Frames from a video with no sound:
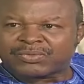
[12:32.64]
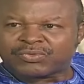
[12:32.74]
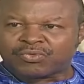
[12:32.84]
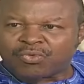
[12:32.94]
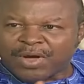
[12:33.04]

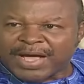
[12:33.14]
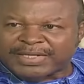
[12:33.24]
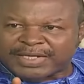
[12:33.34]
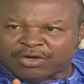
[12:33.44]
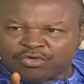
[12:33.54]
you are
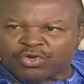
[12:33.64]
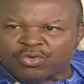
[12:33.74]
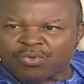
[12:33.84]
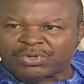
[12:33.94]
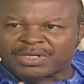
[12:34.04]
the only
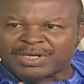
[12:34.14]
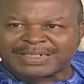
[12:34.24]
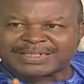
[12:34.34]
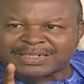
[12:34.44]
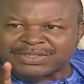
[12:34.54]
one
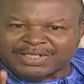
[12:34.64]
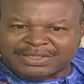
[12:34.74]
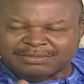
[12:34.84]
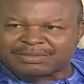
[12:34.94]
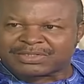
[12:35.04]
that can
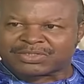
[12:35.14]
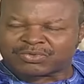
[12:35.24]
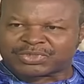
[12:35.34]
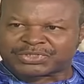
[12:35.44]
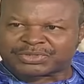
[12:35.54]
settle this
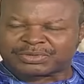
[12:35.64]
situation.